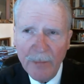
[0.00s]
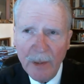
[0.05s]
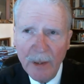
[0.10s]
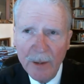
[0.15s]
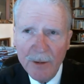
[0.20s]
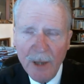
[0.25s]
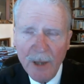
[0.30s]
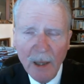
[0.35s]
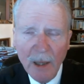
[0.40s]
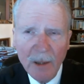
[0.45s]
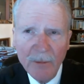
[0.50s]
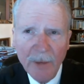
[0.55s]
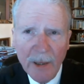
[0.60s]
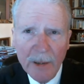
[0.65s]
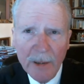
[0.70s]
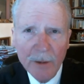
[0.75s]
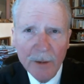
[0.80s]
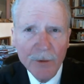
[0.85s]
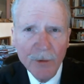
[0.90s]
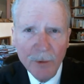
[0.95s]
is
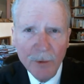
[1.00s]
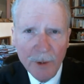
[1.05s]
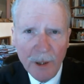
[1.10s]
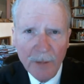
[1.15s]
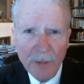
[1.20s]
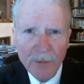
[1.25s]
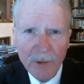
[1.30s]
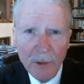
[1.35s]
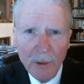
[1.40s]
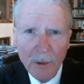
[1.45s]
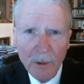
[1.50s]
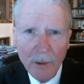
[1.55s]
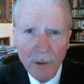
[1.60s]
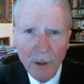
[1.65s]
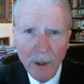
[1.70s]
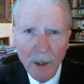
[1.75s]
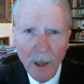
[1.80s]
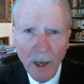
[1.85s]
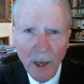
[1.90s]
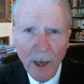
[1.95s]
elevated to an even
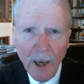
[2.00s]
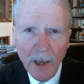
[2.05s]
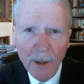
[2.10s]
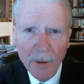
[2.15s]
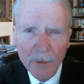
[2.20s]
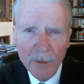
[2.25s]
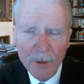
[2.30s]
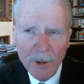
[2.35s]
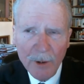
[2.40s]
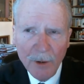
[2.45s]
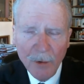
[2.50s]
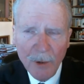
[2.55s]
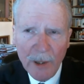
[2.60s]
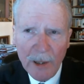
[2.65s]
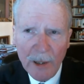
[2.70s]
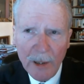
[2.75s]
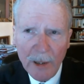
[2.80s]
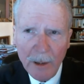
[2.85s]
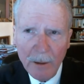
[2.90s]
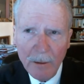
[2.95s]
higher
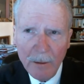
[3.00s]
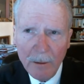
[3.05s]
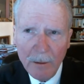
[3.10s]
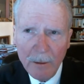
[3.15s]
degree.